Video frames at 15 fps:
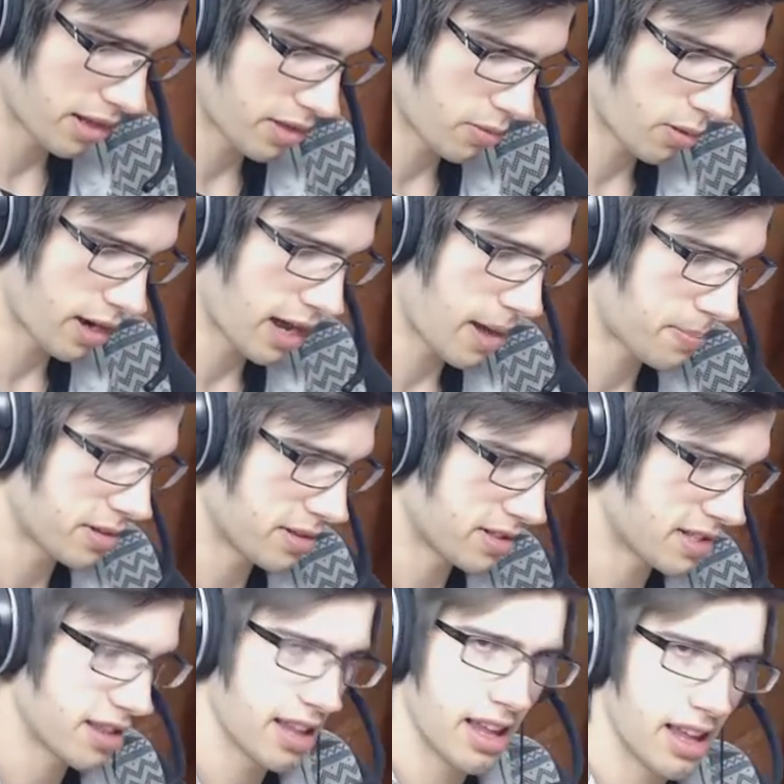with what
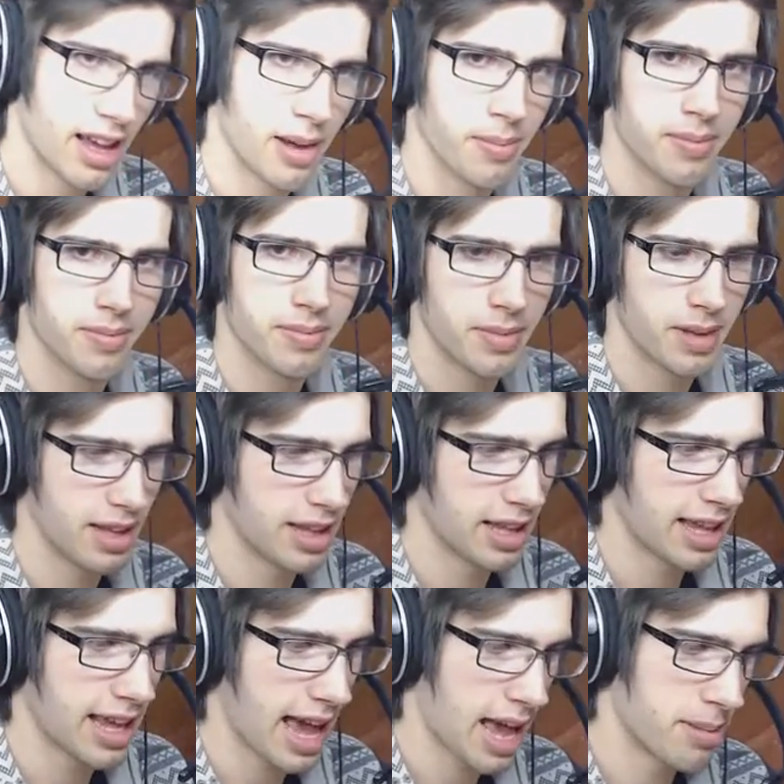happens in
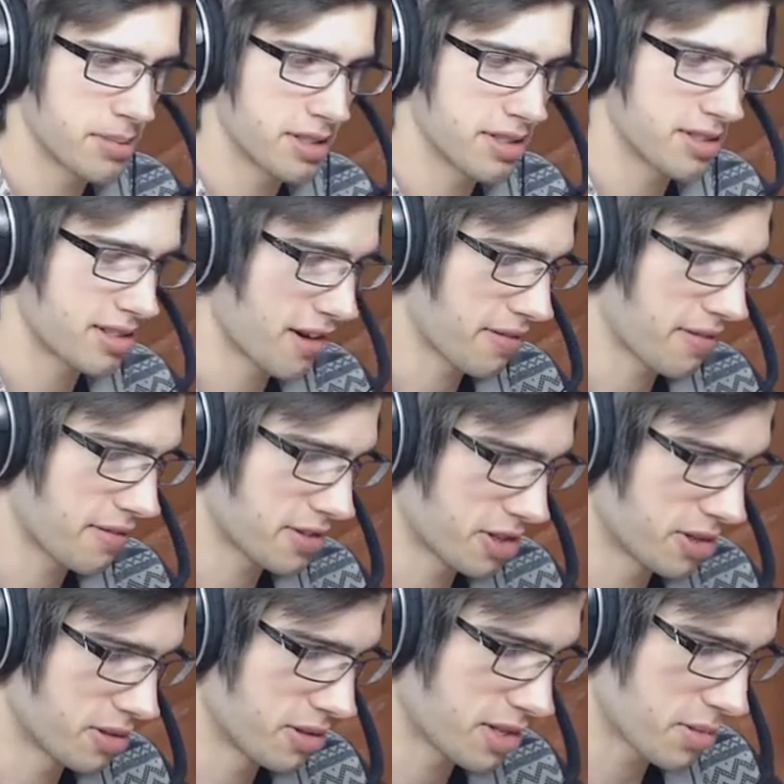the games and stuff
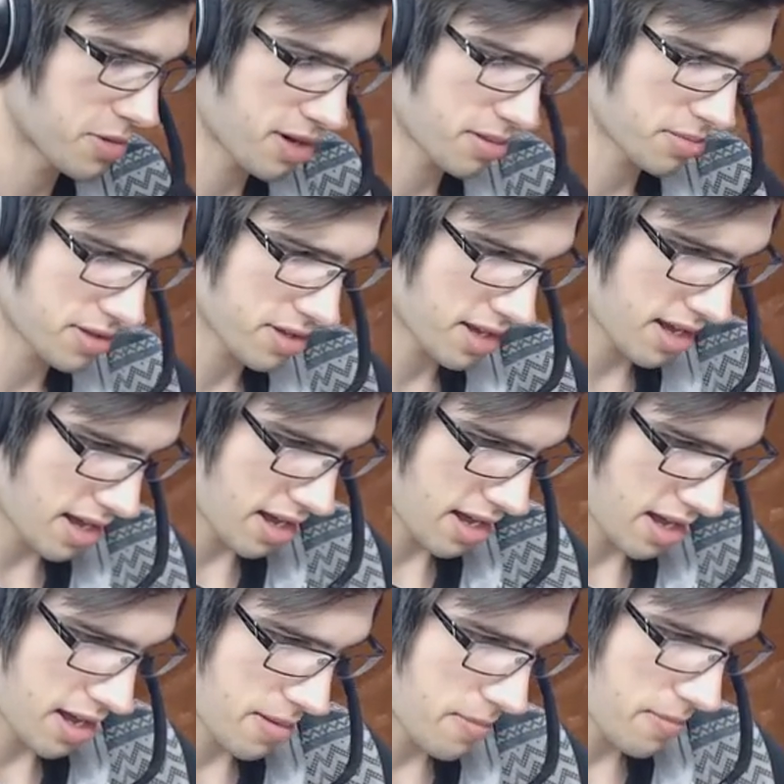too sometimes.
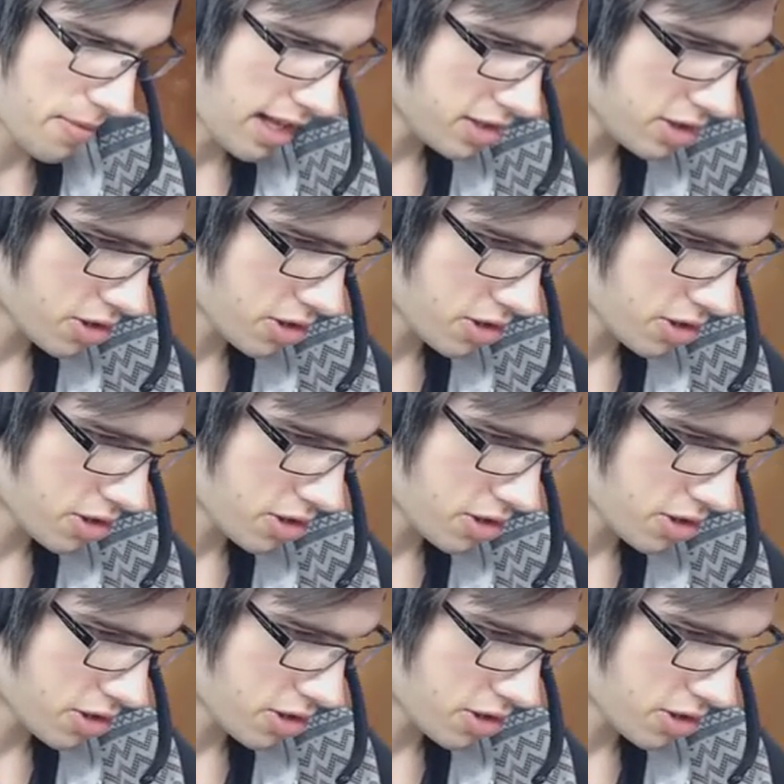But